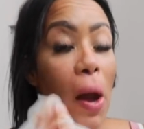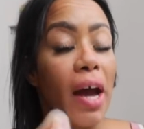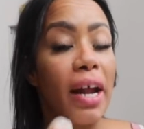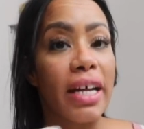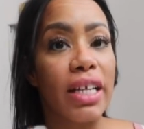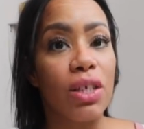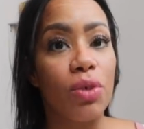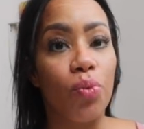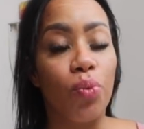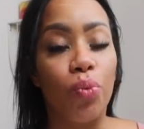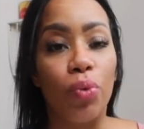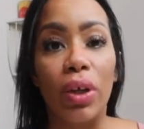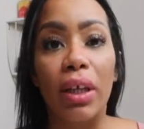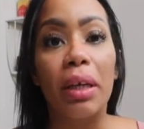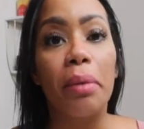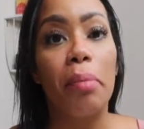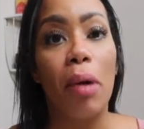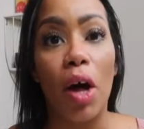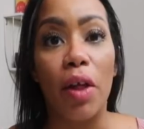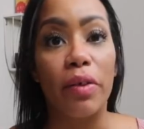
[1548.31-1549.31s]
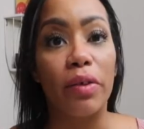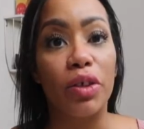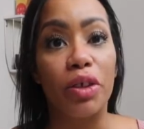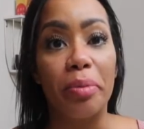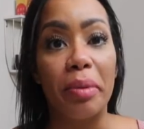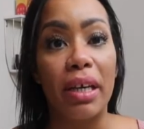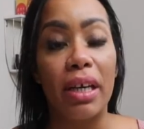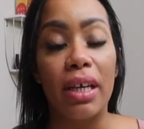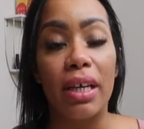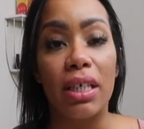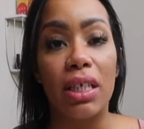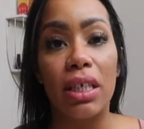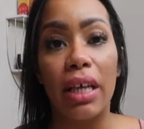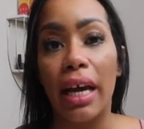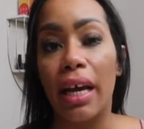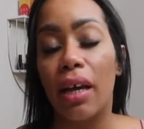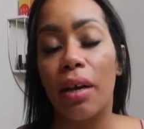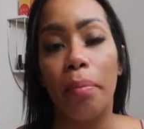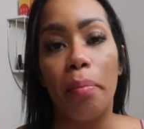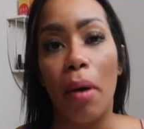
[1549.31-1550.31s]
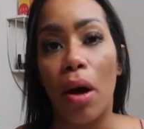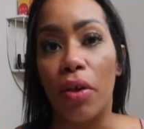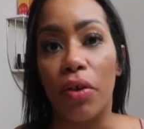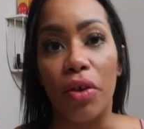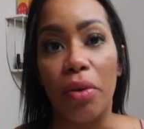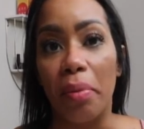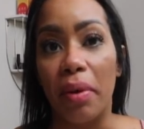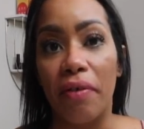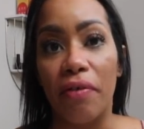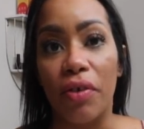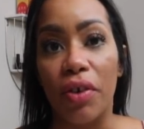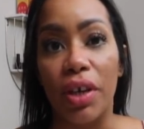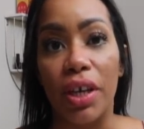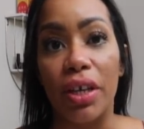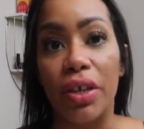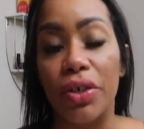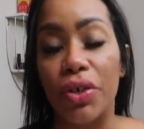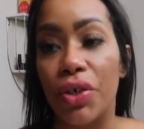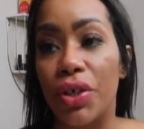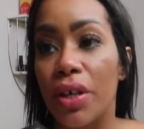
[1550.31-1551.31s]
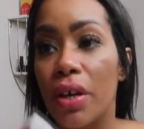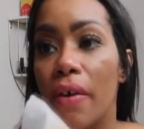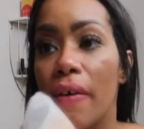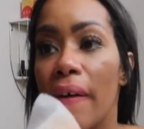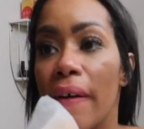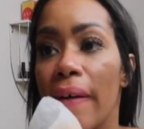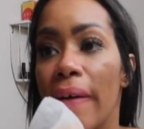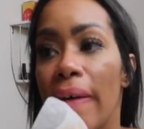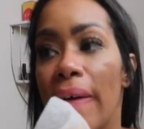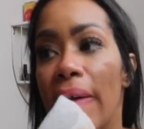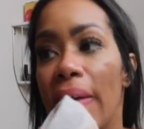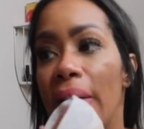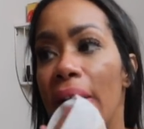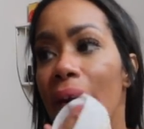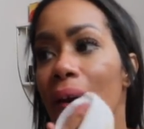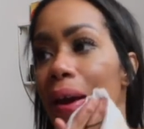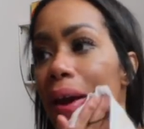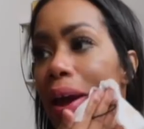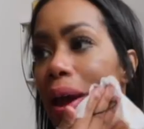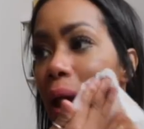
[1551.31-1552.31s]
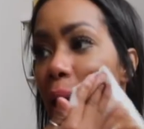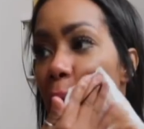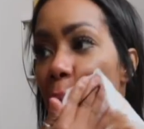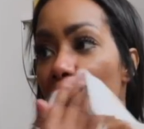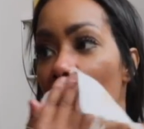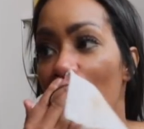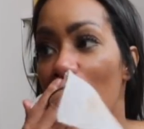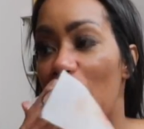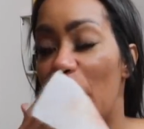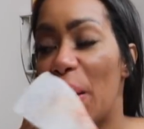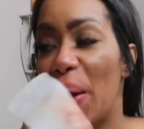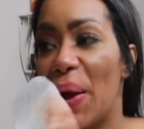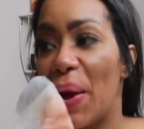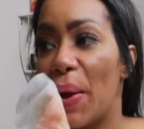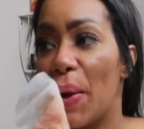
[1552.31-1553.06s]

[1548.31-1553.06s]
and it really bothers me. It's like bothered me for years. And